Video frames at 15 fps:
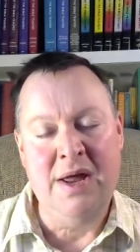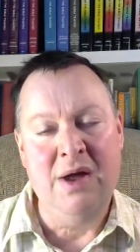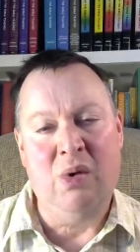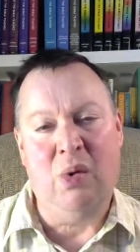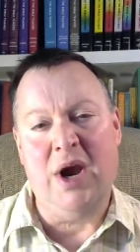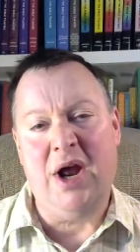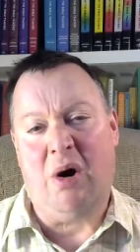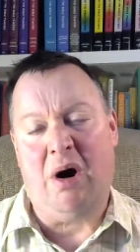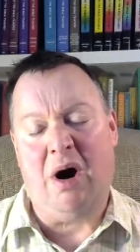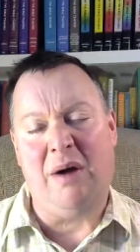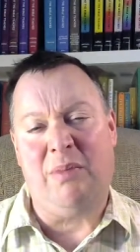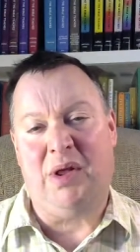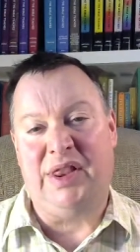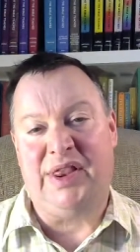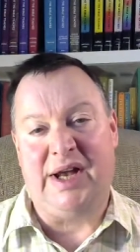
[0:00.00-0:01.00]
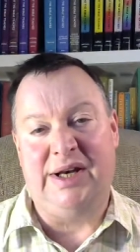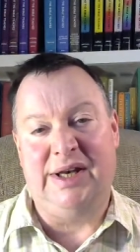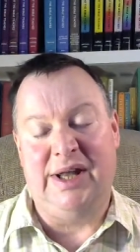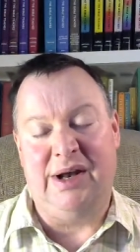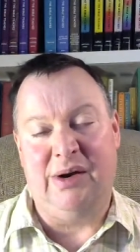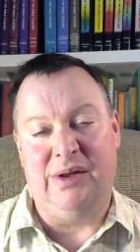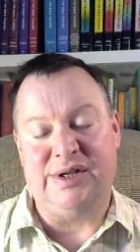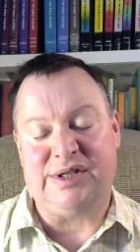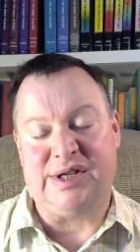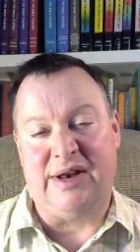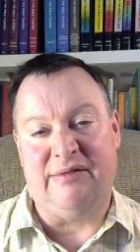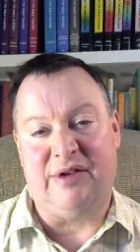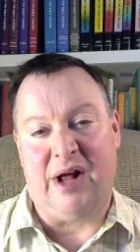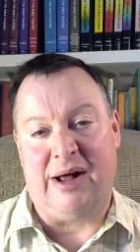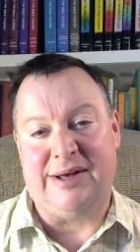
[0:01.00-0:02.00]
What a horrible thing to hear the Son
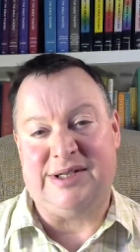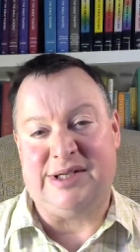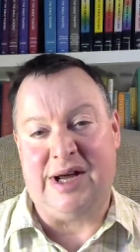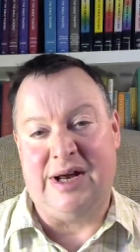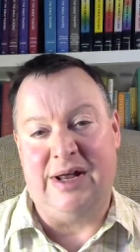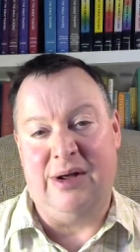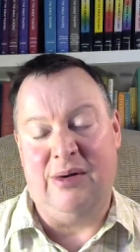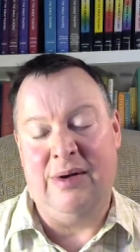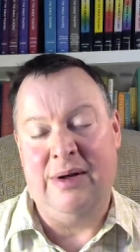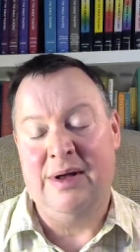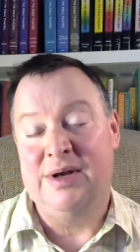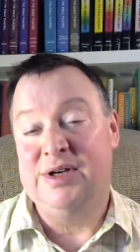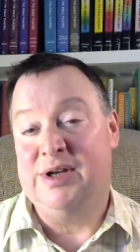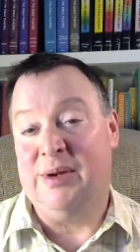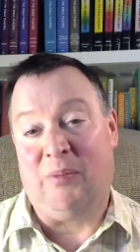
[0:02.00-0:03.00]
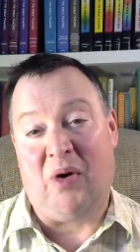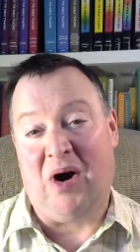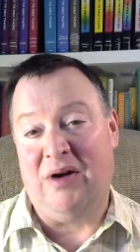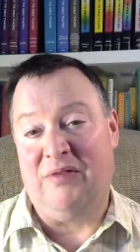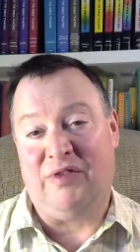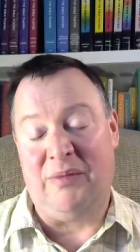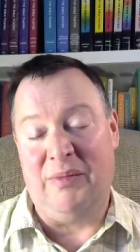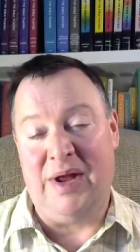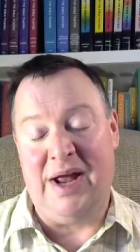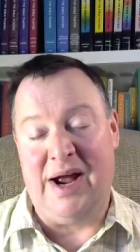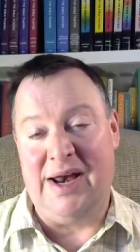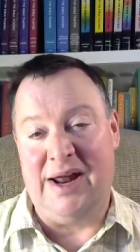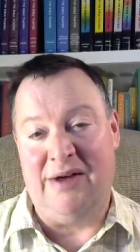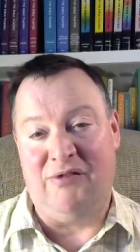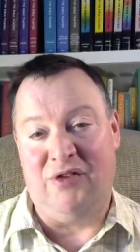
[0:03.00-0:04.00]
of God say to you, Depart from me,
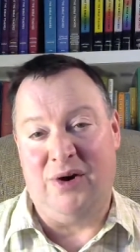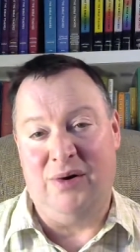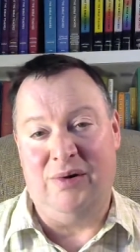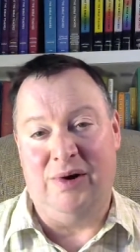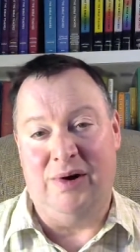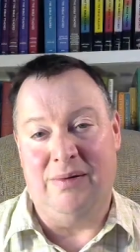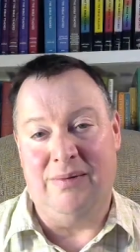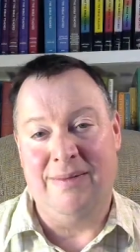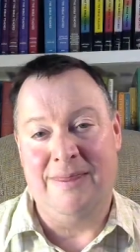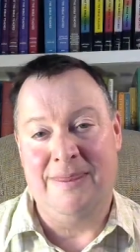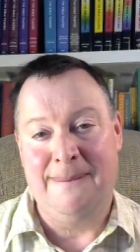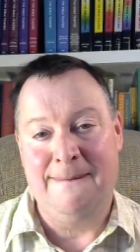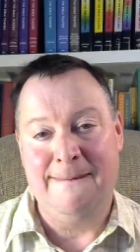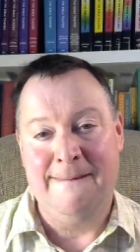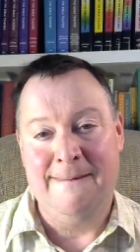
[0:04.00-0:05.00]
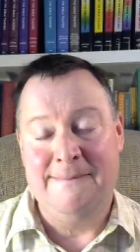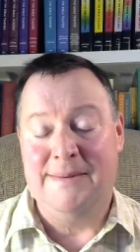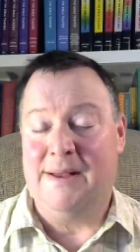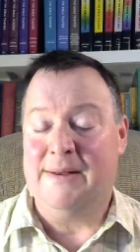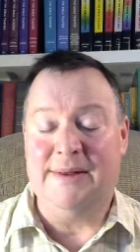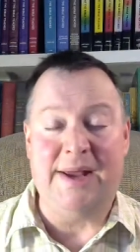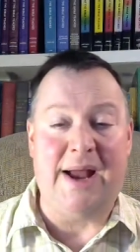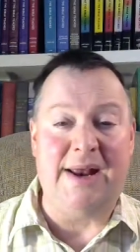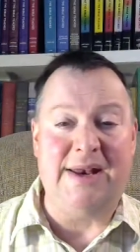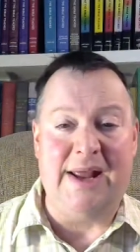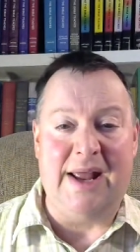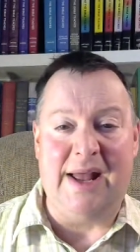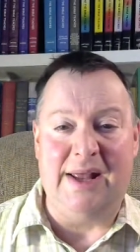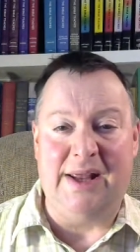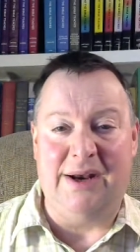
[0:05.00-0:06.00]
I never knew you. Now, the
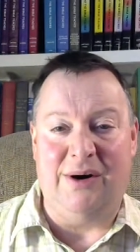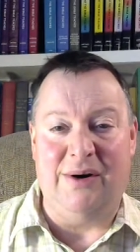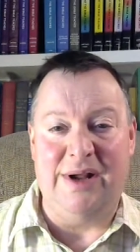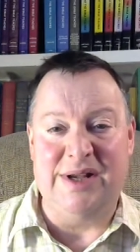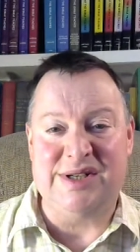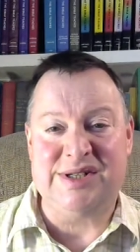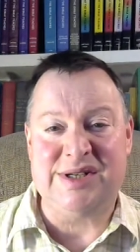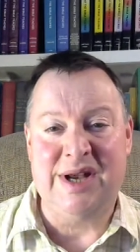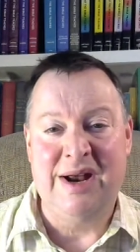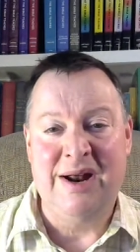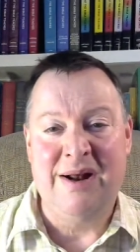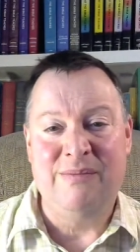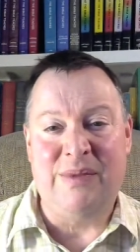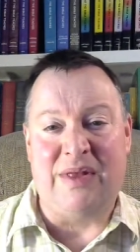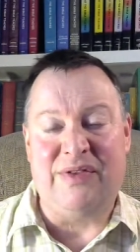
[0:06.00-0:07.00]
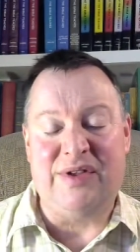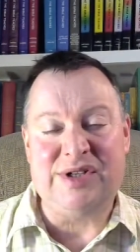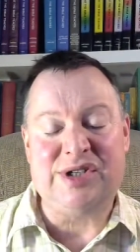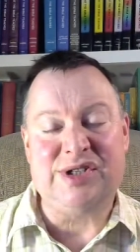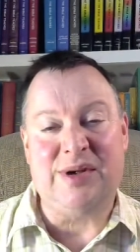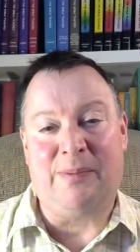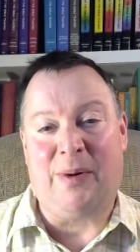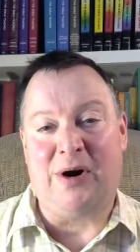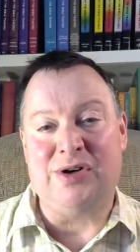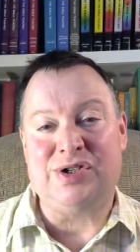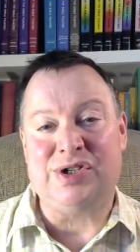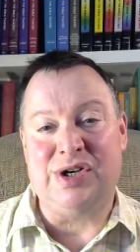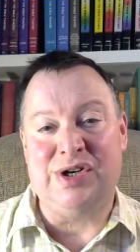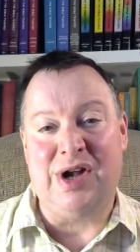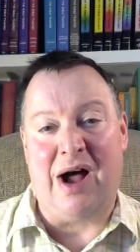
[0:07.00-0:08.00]
idea here is that this is a
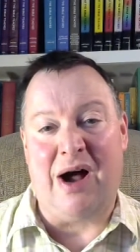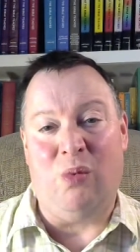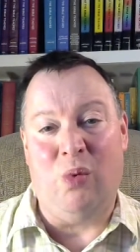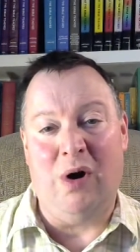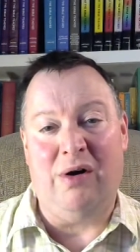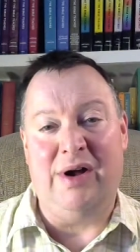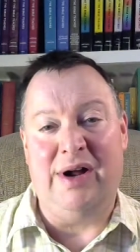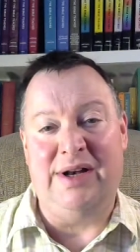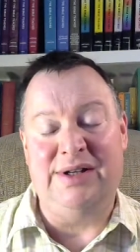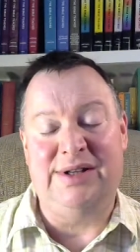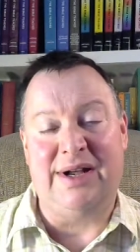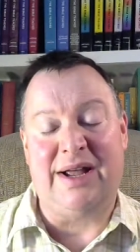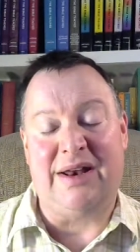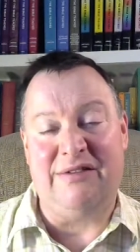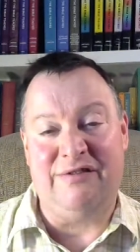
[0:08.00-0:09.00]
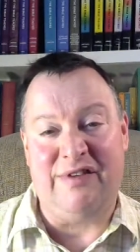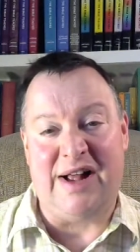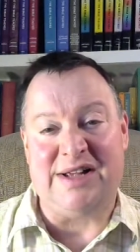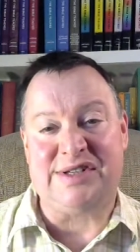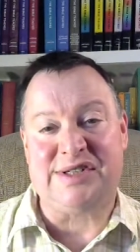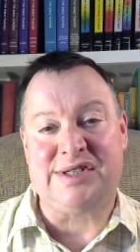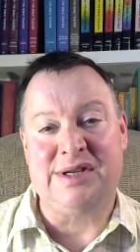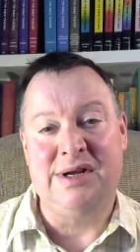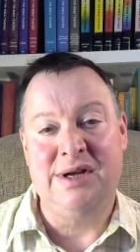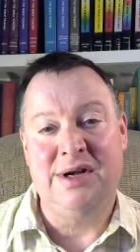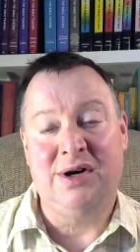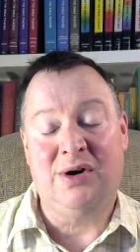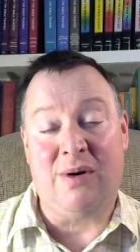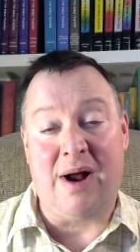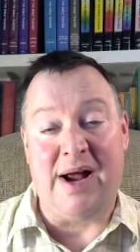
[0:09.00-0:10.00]
person not willing to confess
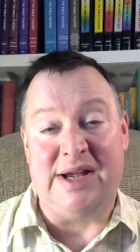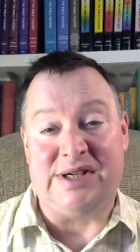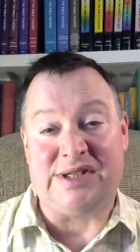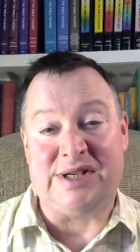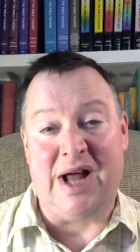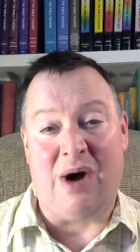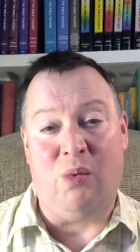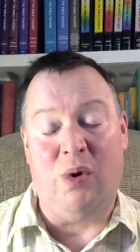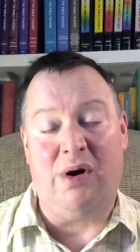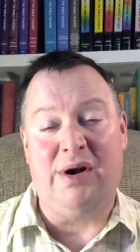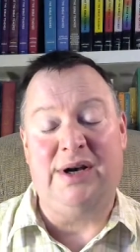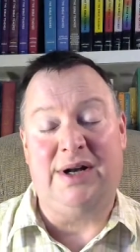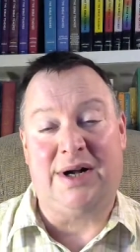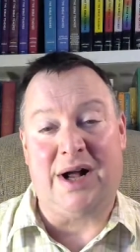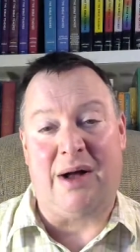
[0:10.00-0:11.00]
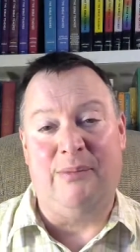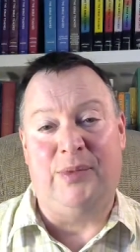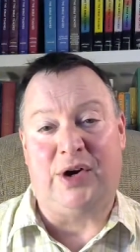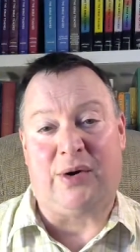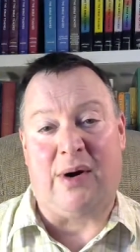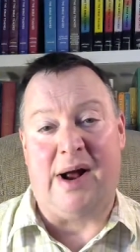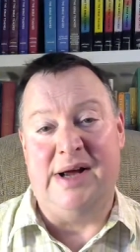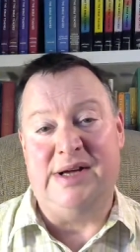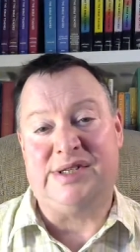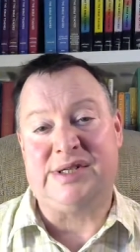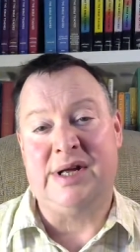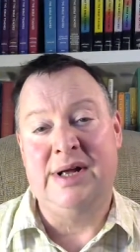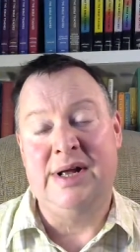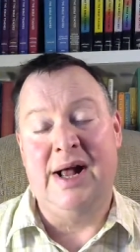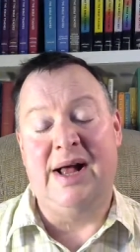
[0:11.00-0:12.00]
Christ, not willing to come to
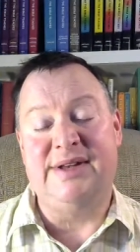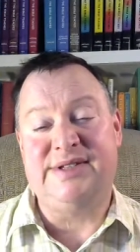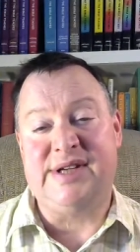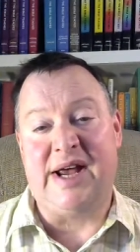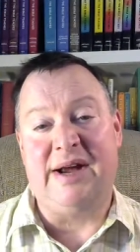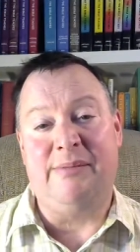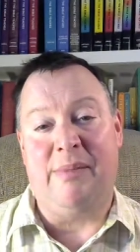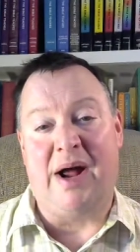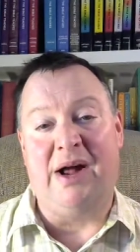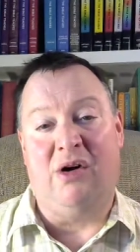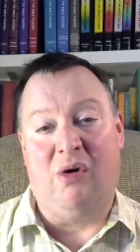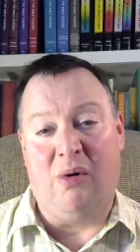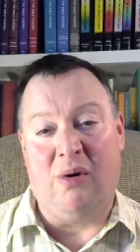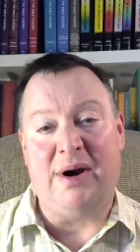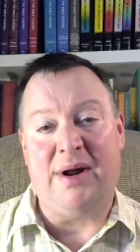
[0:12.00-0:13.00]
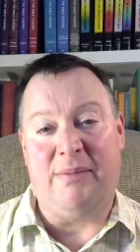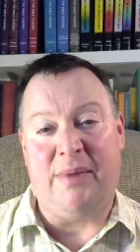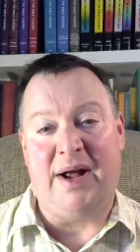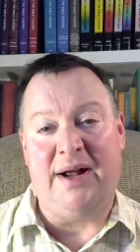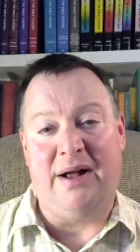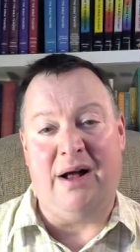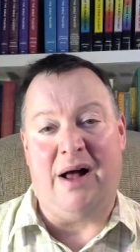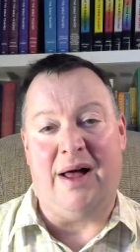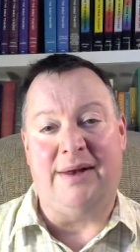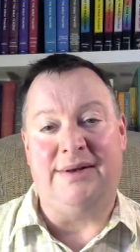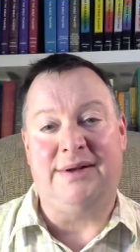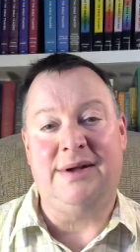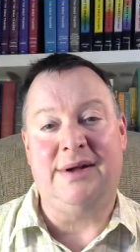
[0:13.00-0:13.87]
Christ and saying, My Lord and my God,